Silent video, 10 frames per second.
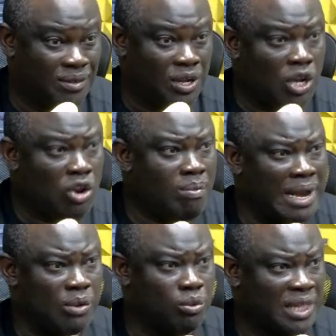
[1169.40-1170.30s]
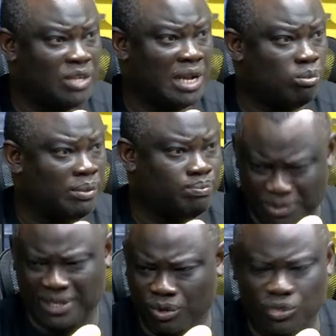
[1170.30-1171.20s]
You know, normally you would think she has to go
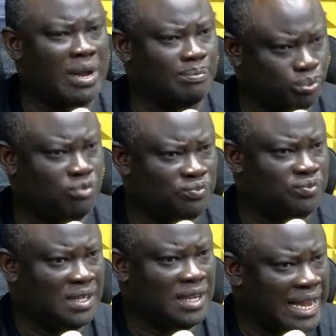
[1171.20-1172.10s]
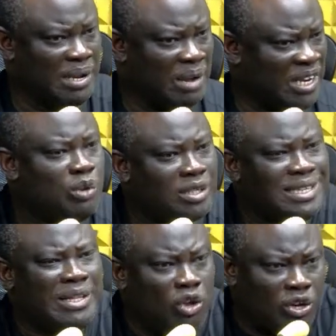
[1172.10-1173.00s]
and prove and they are fighting. Because if
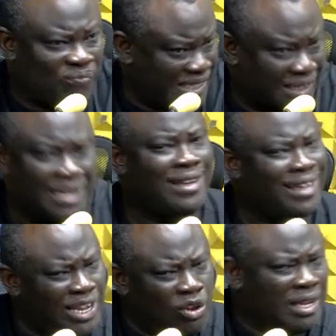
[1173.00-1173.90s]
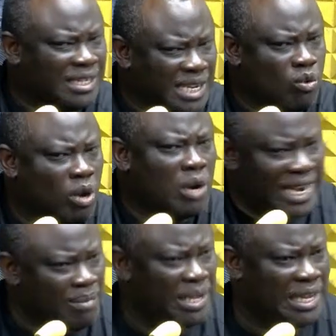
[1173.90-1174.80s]
you're not fighting, you don't think what we are doing